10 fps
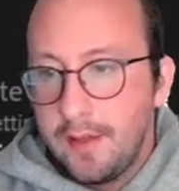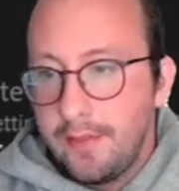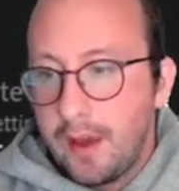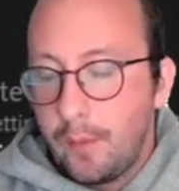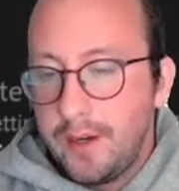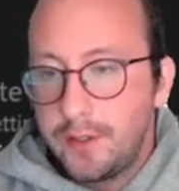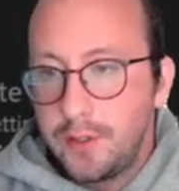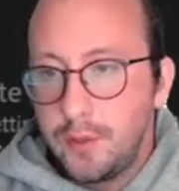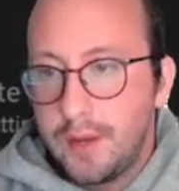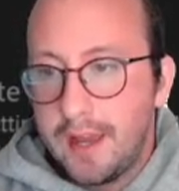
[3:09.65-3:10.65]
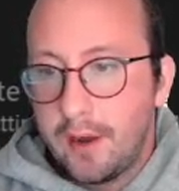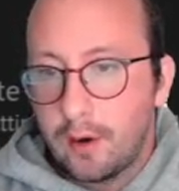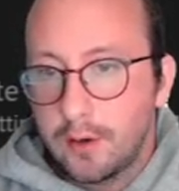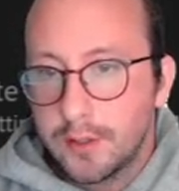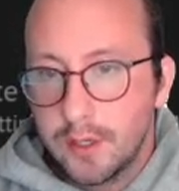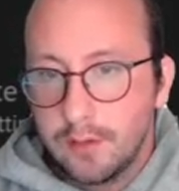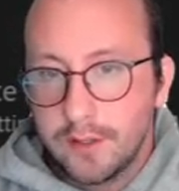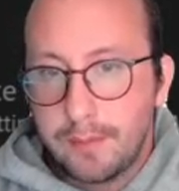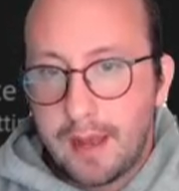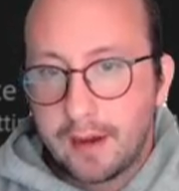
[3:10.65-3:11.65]
that we do get our service
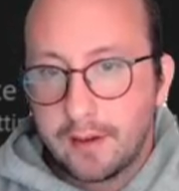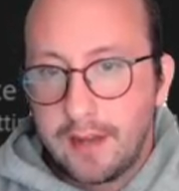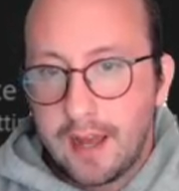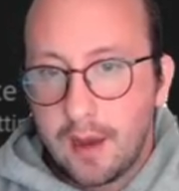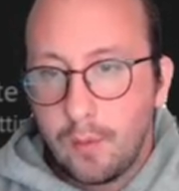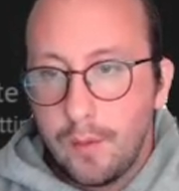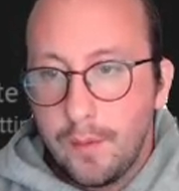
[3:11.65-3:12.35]
back. Now,